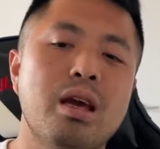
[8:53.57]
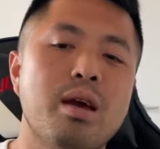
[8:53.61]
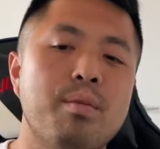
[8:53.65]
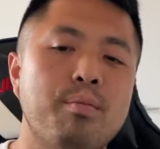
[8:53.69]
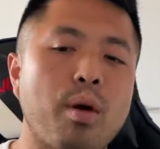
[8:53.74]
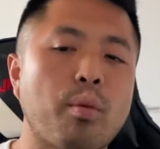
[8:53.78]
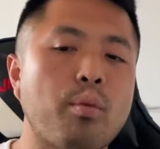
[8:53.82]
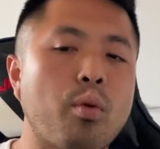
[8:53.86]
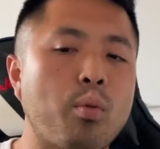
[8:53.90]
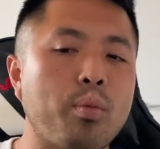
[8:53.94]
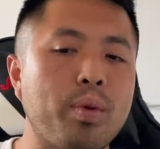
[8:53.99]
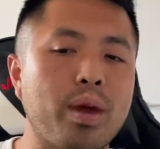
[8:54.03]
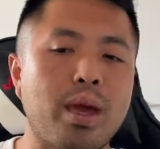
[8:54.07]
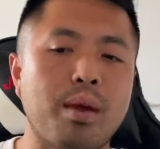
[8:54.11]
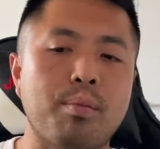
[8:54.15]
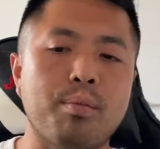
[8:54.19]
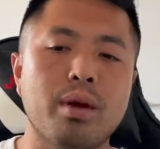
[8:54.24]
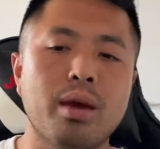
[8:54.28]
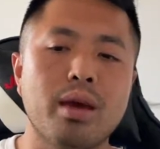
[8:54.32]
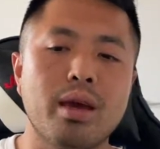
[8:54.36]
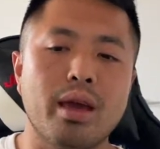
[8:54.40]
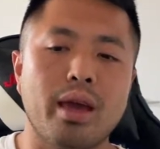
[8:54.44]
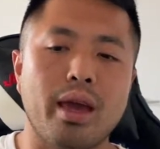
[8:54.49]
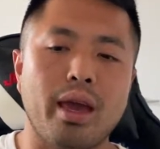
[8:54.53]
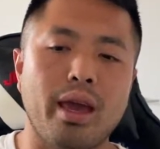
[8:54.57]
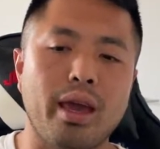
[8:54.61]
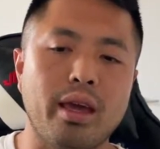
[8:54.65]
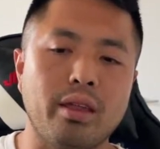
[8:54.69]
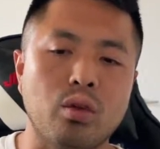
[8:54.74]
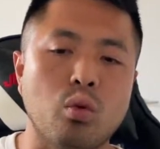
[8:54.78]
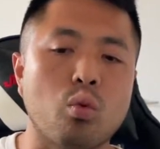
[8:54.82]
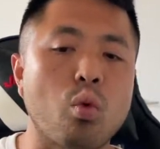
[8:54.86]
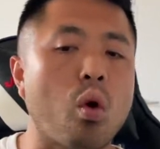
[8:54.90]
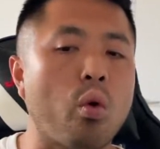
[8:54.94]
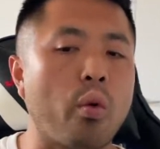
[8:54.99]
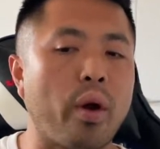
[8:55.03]
Bubble Beam hit
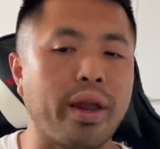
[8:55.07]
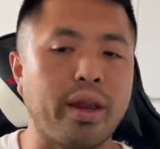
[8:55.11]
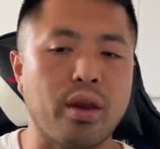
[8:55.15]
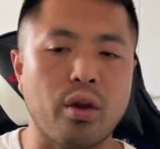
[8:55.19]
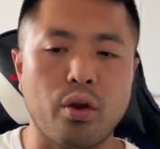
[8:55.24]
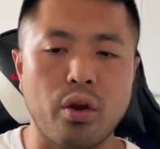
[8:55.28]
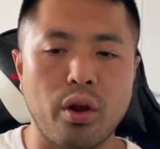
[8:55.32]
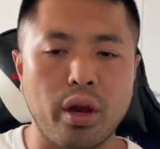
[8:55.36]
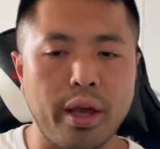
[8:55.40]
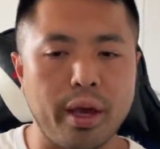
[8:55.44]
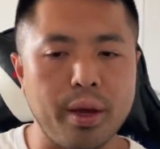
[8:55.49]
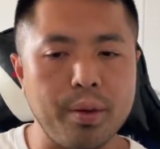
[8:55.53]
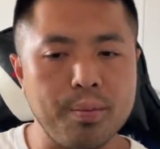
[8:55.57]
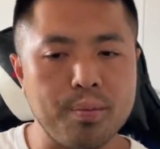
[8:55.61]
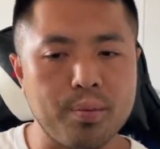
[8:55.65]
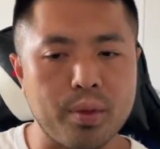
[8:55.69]
the Walrein earlier,